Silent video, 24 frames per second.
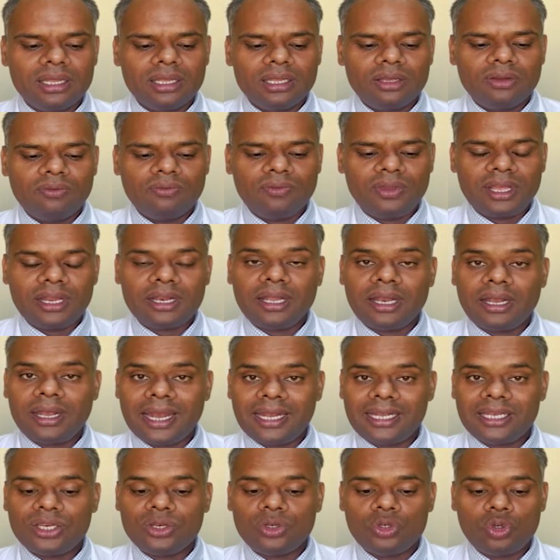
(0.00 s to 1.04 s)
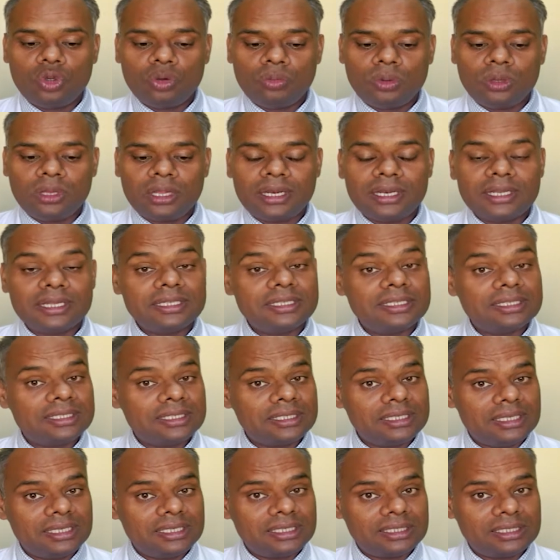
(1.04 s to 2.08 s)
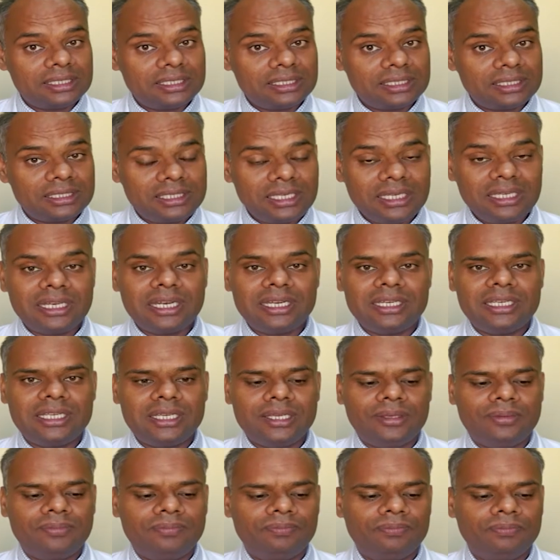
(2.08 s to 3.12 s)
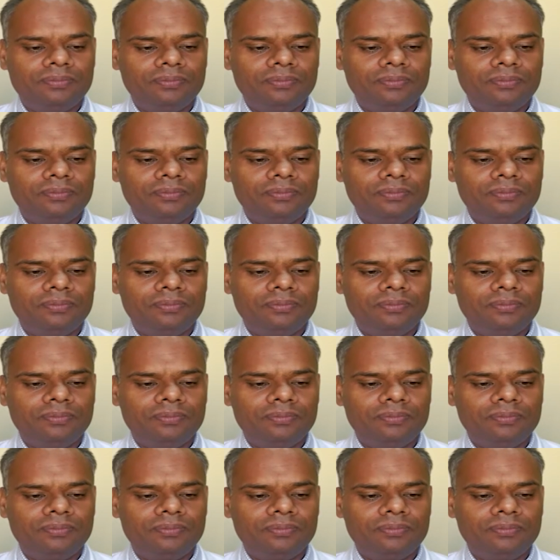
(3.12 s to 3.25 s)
where the net tubular is secreting.